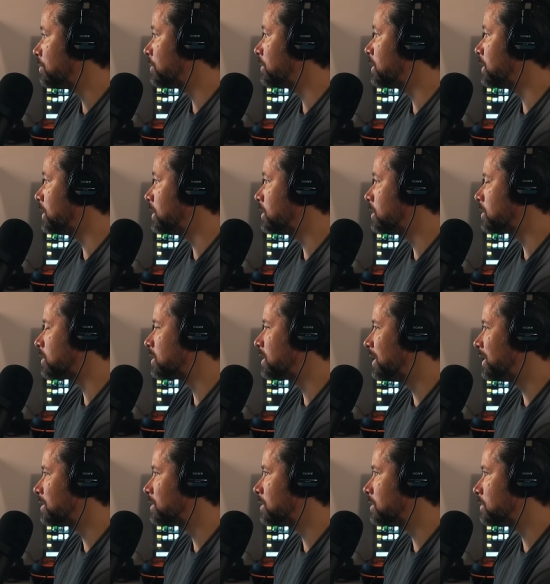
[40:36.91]
and it just
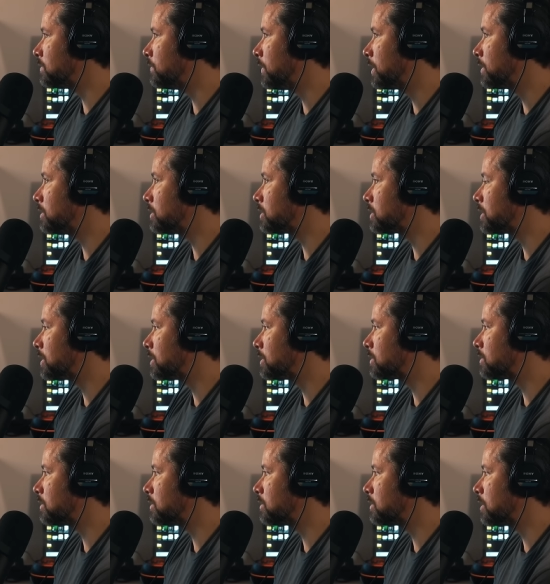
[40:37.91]
takes this very
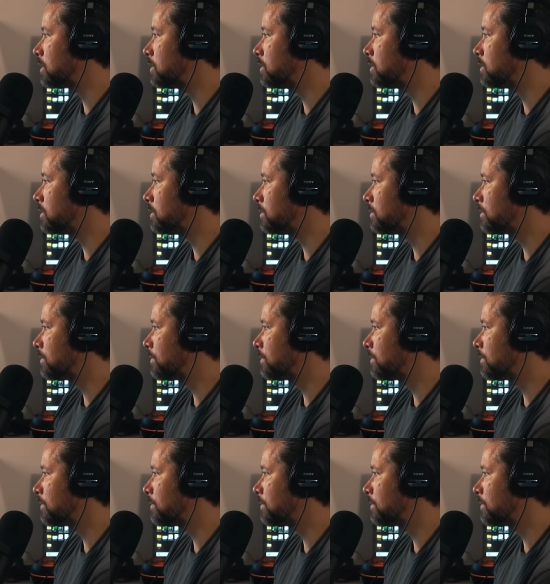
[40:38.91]
sinister turn